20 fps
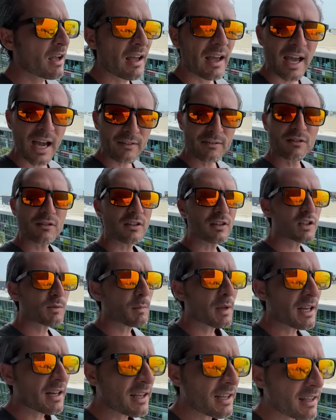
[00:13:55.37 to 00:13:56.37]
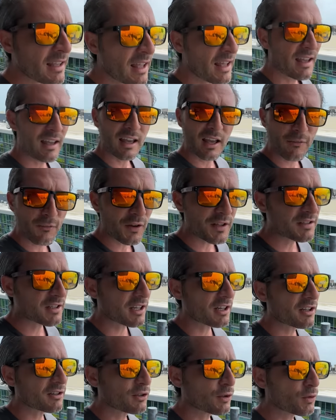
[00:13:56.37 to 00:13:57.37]
after this meeting if he's
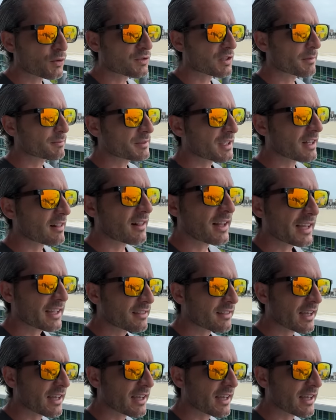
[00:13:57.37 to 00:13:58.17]
gonna do something like